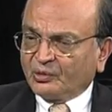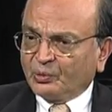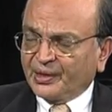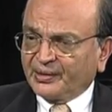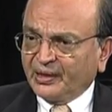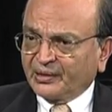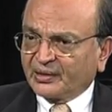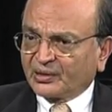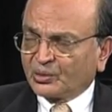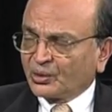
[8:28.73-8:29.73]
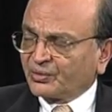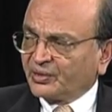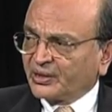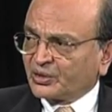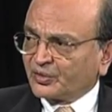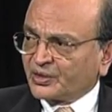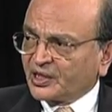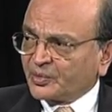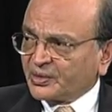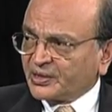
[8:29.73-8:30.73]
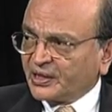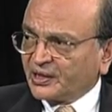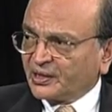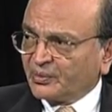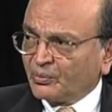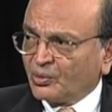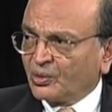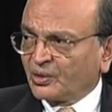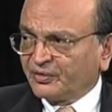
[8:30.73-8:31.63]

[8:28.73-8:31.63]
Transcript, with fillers: we think that growth rates of 6% and more,